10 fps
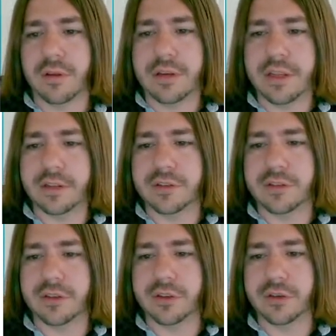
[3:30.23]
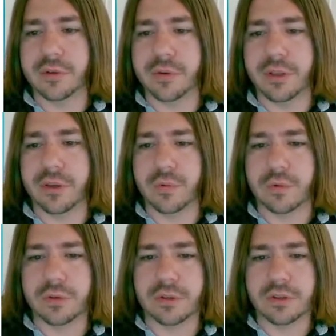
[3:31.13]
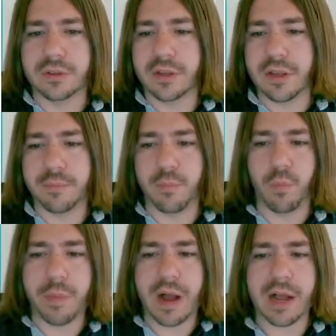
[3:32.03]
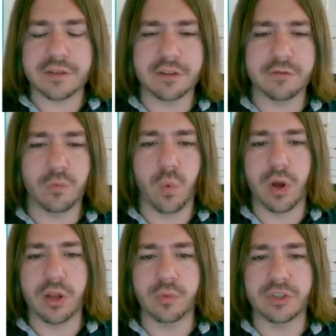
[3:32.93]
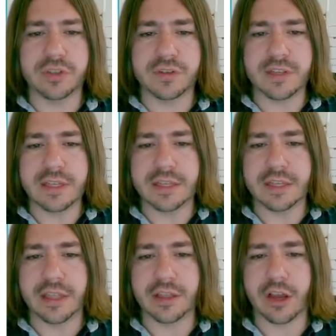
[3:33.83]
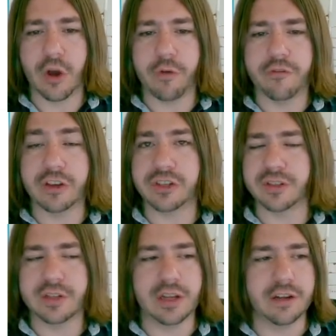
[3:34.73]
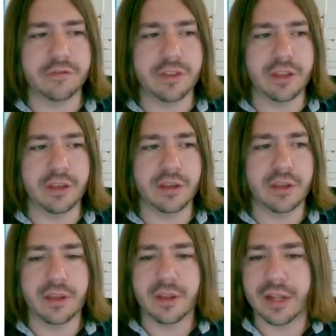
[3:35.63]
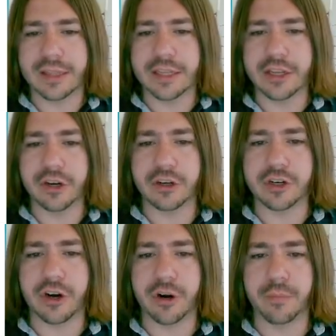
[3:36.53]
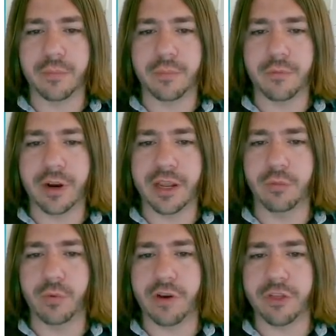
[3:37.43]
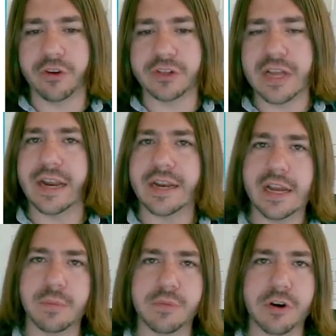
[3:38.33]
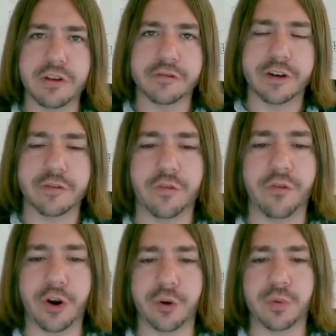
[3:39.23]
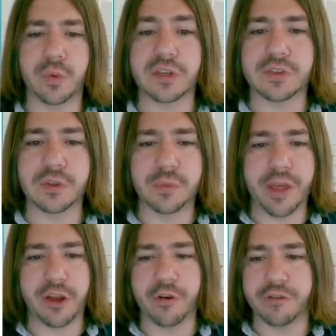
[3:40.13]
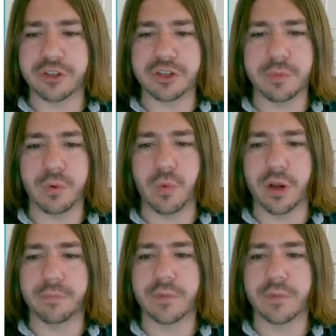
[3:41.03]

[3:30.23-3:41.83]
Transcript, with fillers: needs to equal positive one, which is the, the coefficient of the linear term, right? Whenever there's not a number in front of a variable, we assume that coefficient to be one.